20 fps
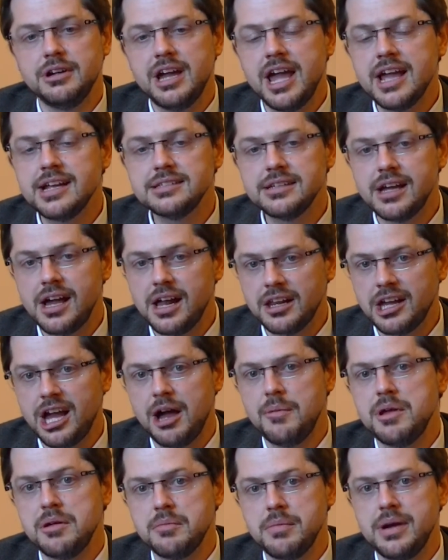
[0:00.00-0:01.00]
exile
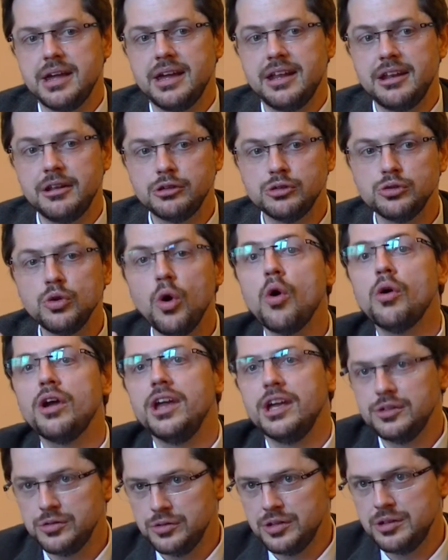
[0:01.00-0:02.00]
coming back and
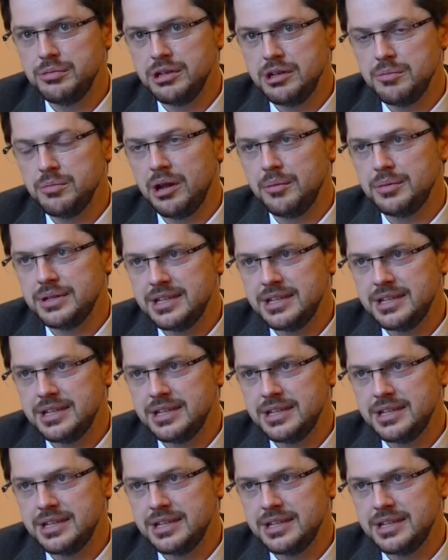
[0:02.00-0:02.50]
talking to the people.